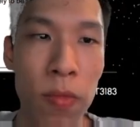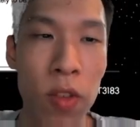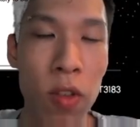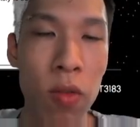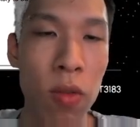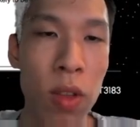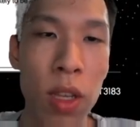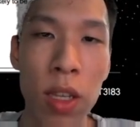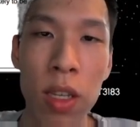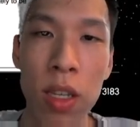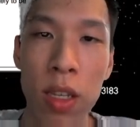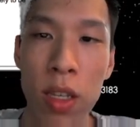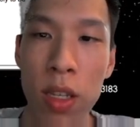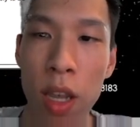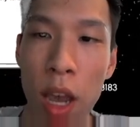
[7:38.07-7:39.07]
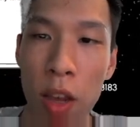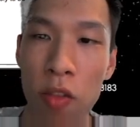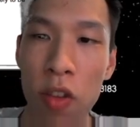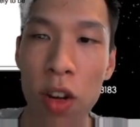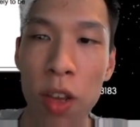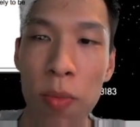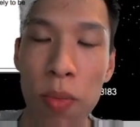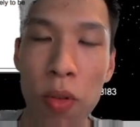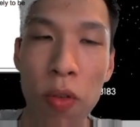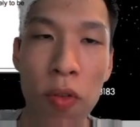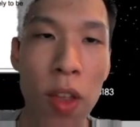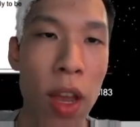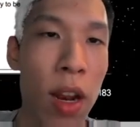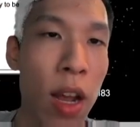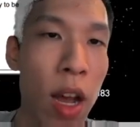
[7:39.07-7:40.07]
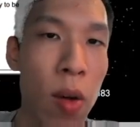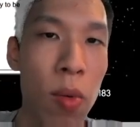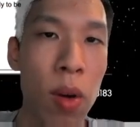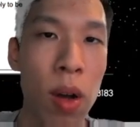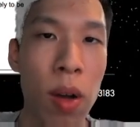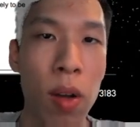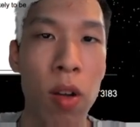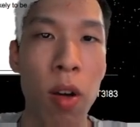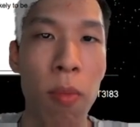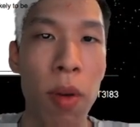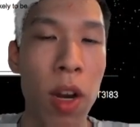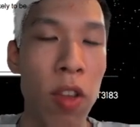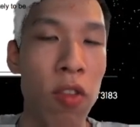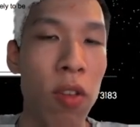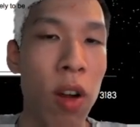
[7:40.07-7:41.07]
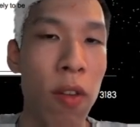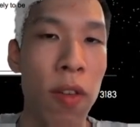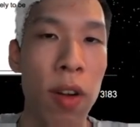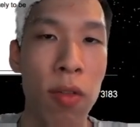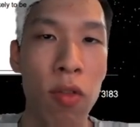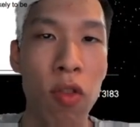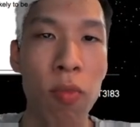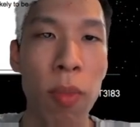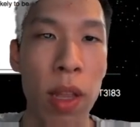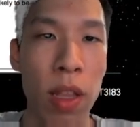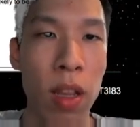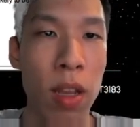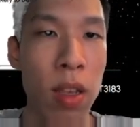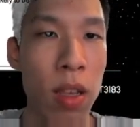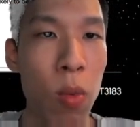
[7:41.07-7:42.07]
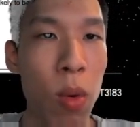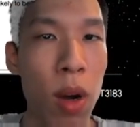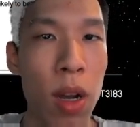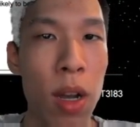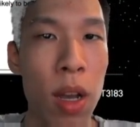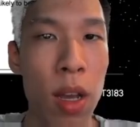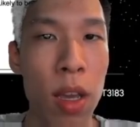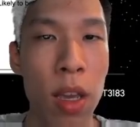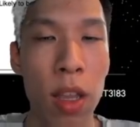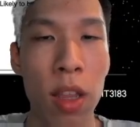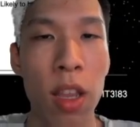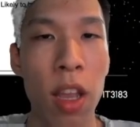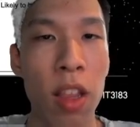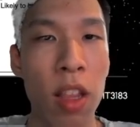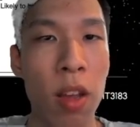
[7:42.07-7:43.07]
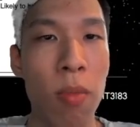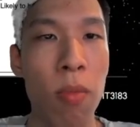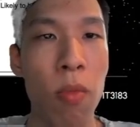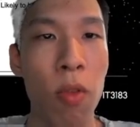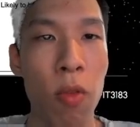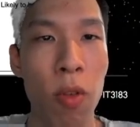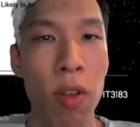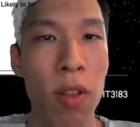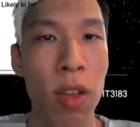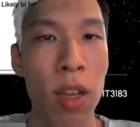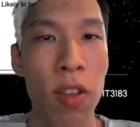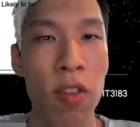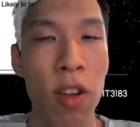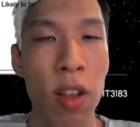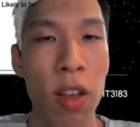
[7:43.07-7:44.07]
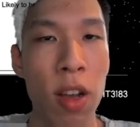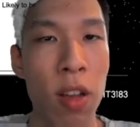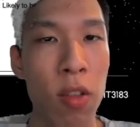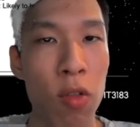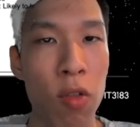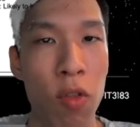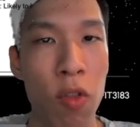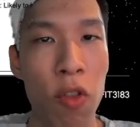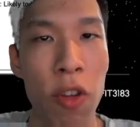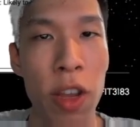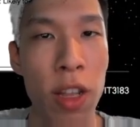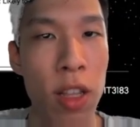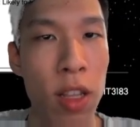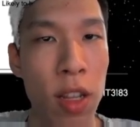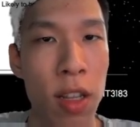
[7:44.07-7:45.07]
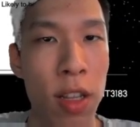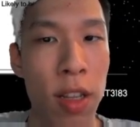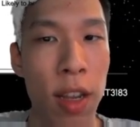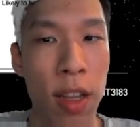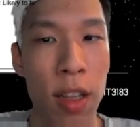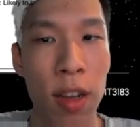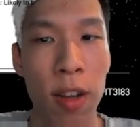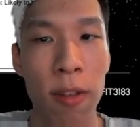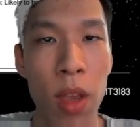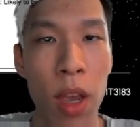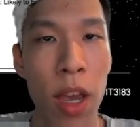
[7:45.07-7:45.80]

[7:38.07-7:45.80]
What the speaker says: So this actually proves that our combination of our two methods work in tandem with each other to trick the detector